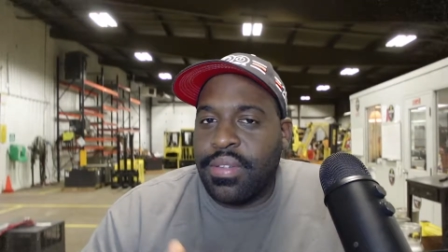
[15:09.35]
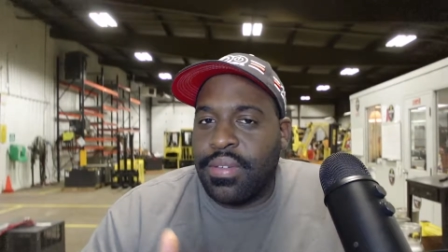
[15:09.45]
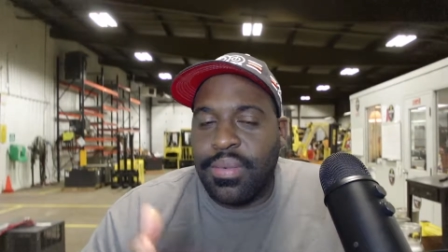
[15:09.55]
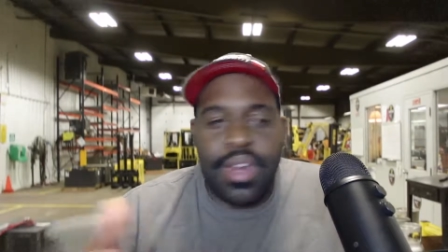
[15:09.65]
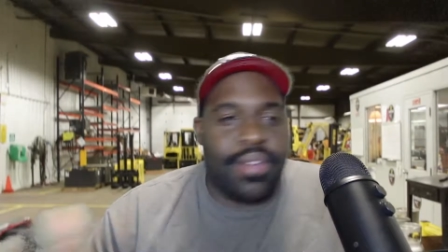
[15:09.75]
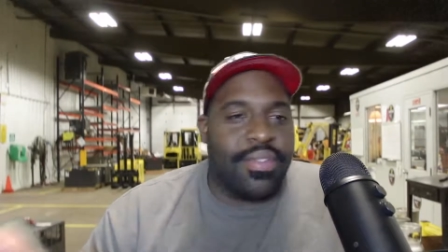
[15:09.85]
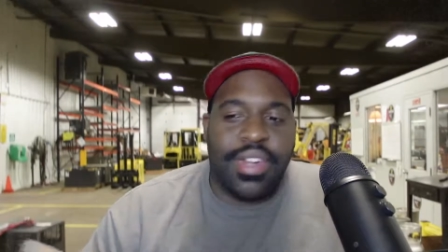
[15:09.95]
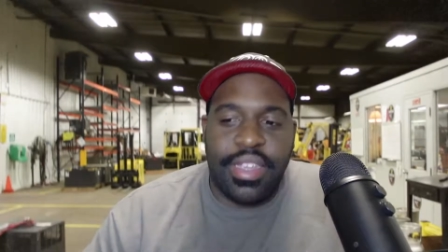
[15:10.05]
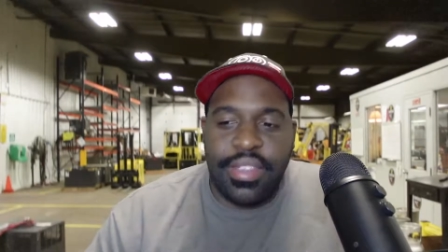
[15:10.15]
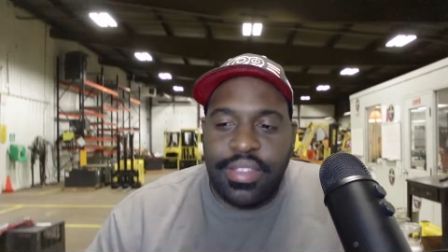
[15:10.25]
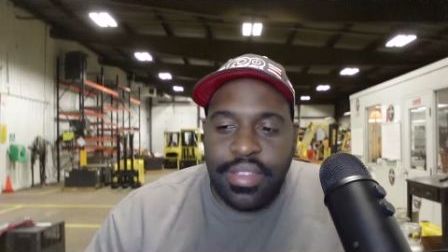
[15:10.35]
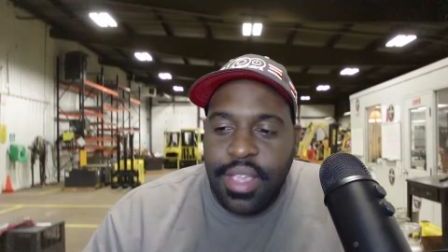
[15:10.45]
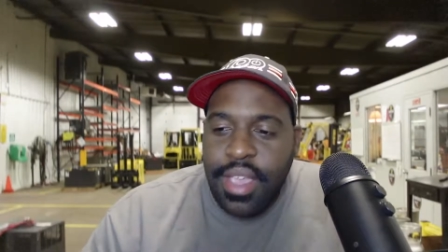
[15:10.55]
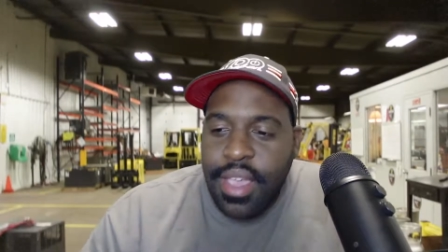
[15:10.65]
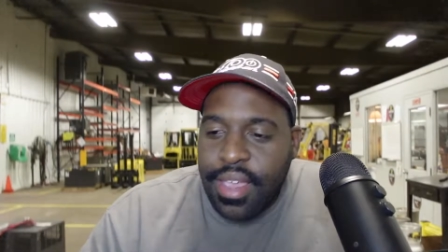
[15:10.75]
whatever it is,
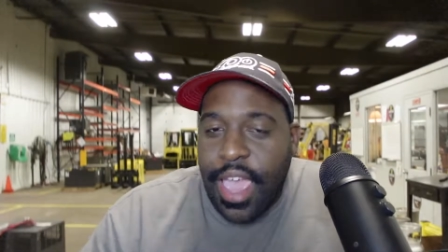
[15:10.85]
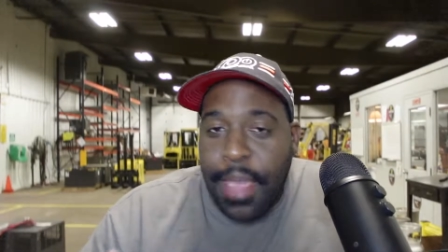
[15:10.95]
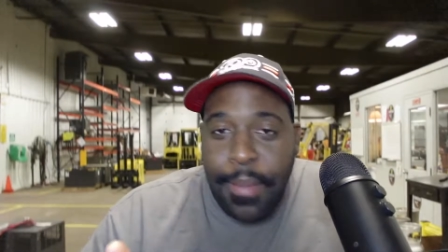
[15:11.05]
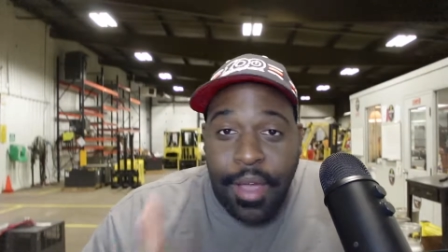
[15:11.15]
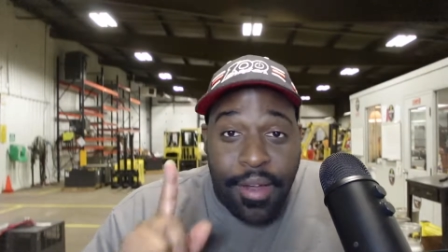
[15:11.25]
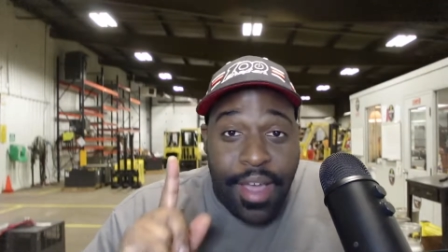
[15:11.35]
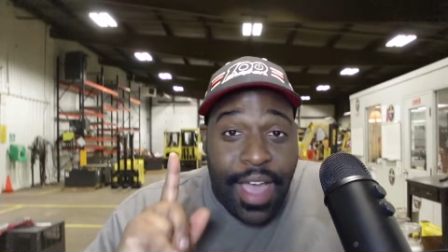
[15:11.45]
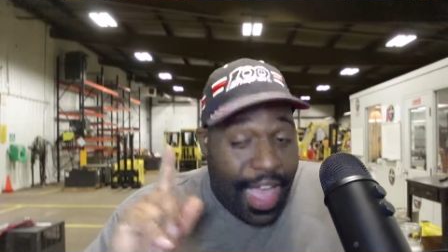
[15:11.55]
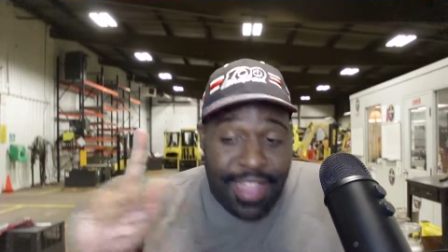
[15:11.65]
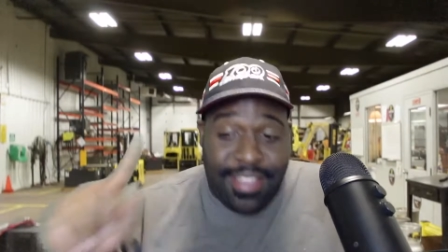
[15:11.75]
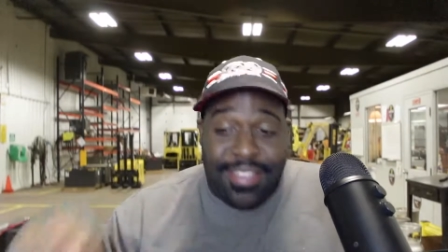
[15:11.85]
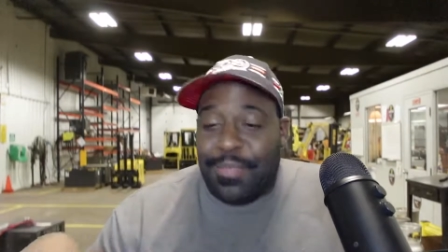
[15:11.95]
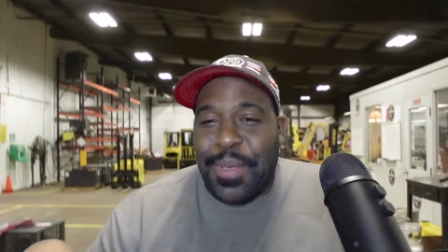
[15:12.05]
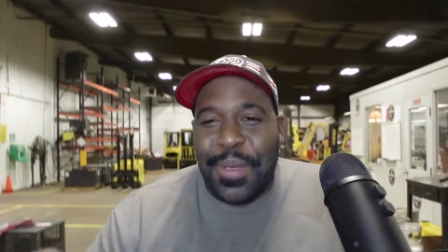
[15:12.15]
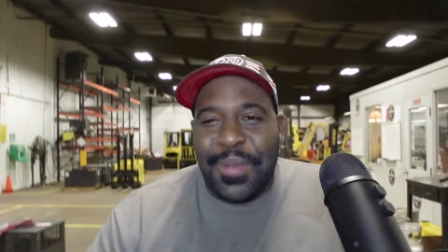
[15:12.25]
came out, I
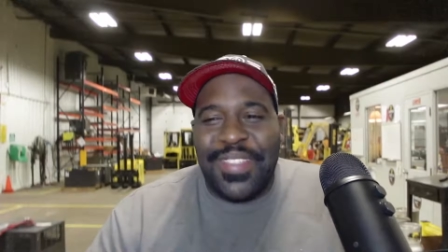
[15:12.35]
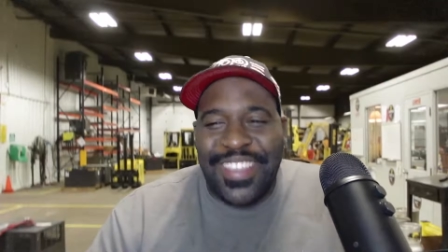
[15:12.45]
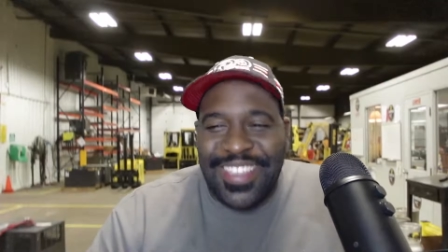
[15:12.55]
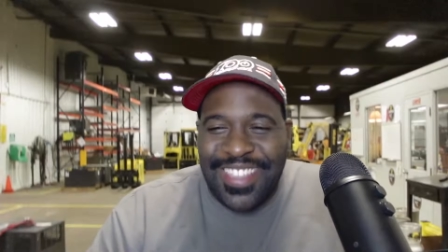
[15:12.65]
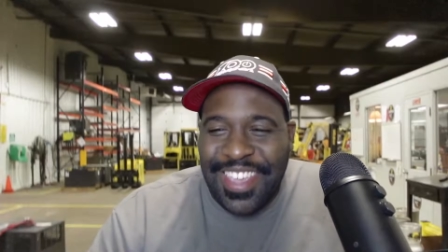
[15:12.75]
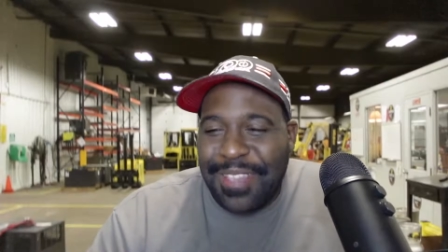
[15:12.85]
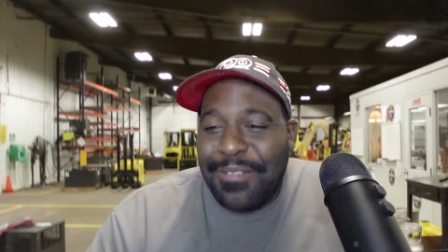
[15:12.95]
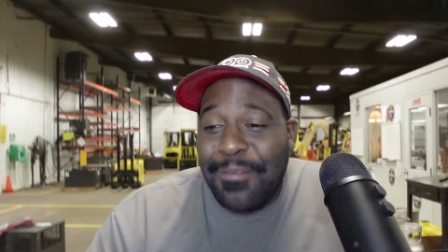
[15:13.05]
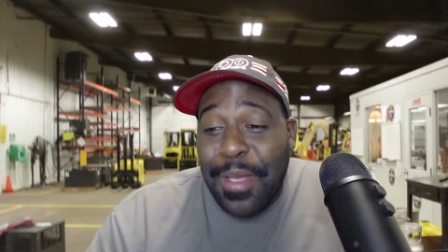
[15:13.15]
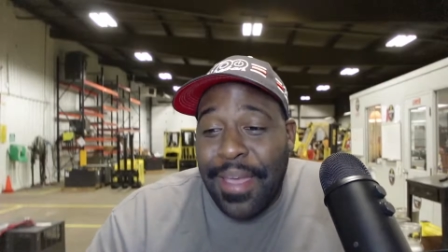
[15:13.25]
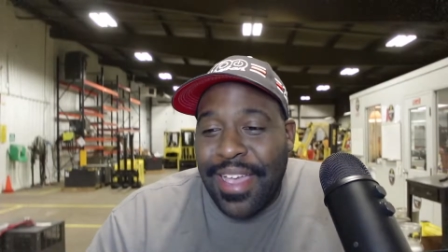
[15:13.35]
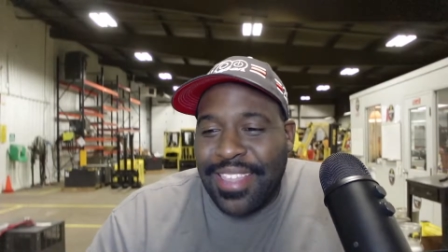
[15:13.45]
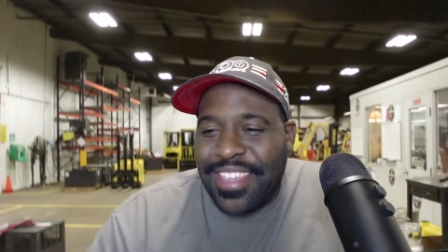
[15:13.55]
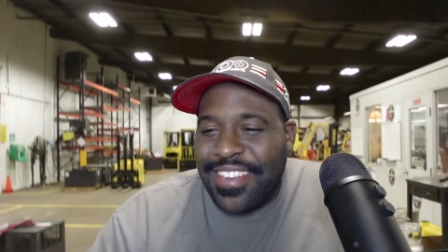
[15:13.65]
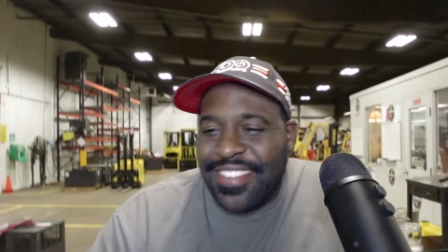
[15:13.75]
built this thing way back then.